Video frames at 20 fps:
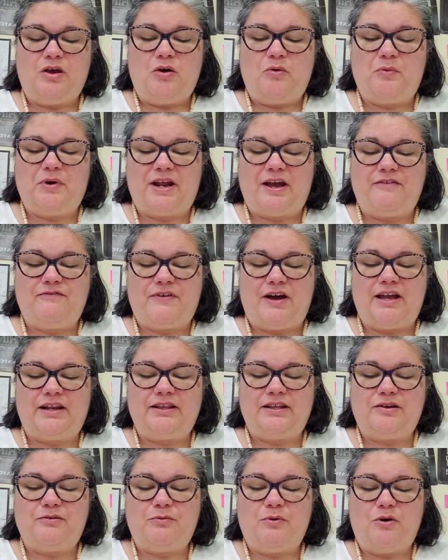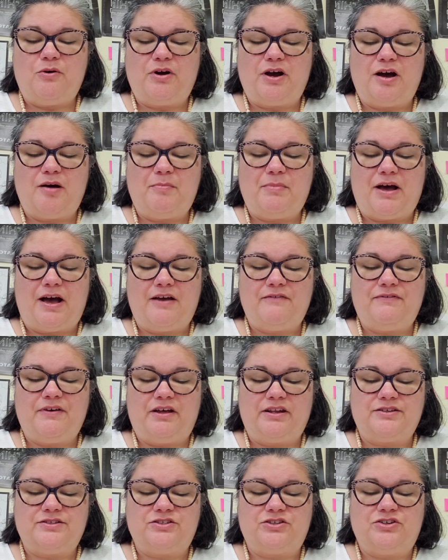When I finally woke up, I
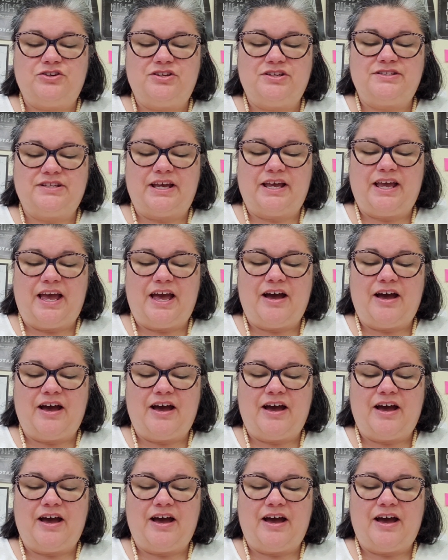felt as good as I